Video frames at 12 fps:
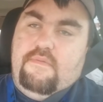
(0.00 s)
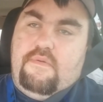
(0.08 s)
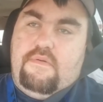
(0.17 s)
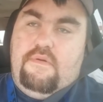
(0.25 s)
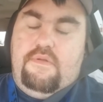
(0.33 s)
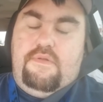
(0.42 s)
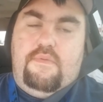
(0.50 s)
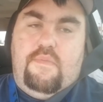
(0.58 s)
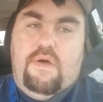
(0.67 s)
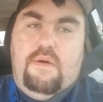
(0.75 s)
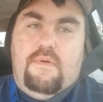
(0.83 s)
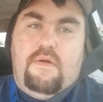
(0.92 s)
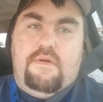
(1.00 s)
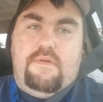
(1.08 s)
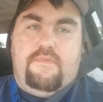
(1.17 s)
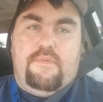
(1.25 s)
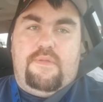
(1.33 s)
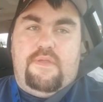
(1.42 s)
We're going to Walmart
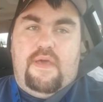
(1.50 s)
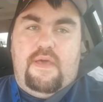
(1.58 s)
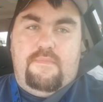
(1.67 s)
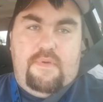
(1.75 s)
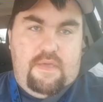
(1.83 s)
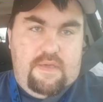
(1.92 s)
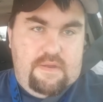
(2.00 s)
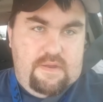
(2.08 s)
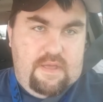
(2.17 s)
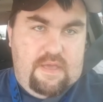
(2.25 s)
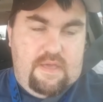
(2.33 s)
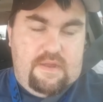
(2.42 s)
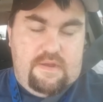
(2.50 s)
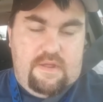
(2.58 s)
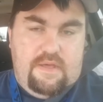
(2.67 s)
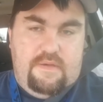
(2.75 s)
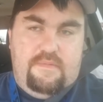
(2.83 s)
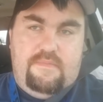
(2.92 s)
for the time being, and
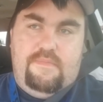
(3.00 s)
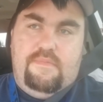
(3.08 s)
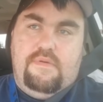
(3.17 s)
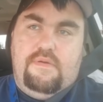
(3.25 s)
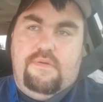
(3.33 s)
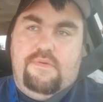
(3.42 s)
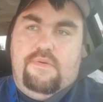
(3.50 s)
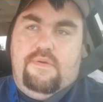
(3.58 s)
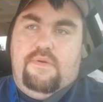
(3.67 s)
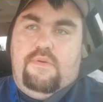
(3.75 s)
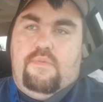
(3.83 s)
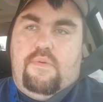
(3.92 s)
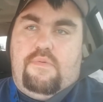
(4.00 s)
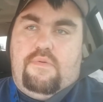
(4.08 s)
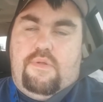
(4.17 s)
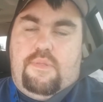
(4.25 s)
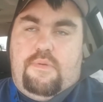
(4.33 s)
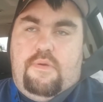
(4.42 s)
uh, we're
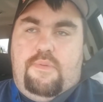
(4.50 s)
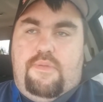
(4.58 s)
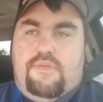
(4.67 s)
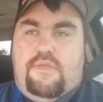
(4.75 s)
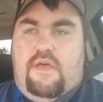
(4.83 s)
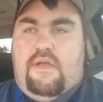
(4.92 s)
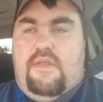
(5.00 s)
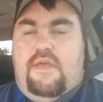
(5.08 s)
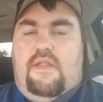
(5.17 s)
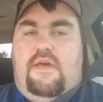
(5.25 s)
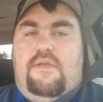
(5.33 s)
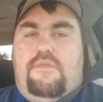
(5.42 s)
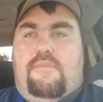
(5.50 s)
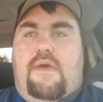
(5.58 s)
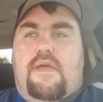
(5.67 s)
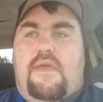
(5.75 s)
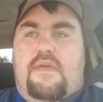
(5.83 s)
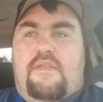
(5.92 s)
going to throw the stop tail lights
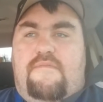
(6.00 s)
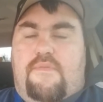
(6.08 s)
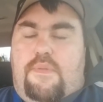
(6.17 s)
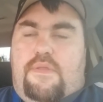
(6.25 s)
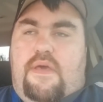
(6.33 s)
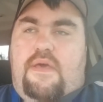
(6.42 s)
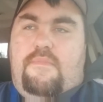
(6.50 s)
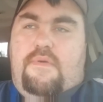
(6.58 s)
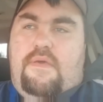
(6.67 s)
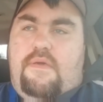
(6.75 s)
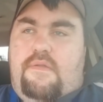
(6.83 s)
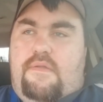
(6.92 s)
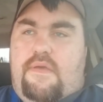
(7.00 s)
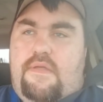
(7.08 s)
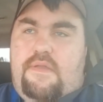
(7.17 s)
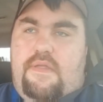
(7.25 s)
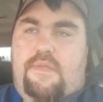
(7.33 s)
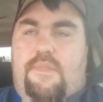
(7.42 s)
back in it for the time being
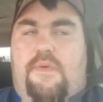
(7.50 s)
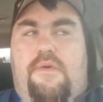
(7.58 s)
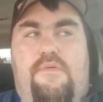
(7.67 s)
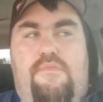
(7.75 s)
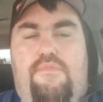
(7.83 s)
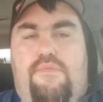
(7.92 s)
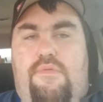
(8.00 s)
and tint those